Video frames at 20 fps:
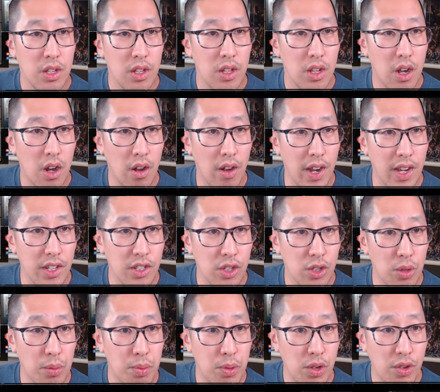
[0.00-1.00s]
All right,
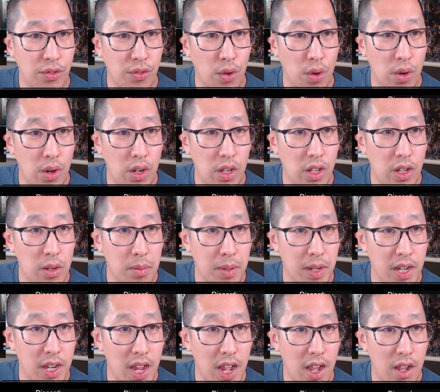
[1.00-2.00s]
so push forward a little
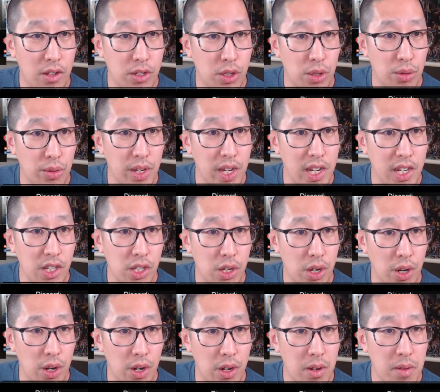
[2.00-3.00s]
bit now. So Nick's
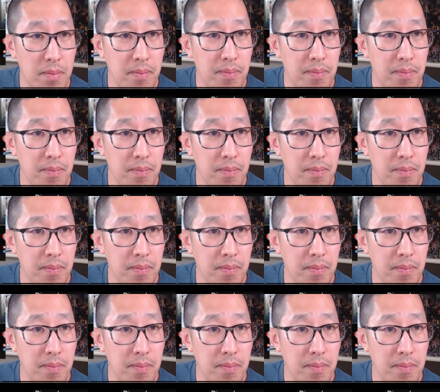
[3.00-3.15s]
turn.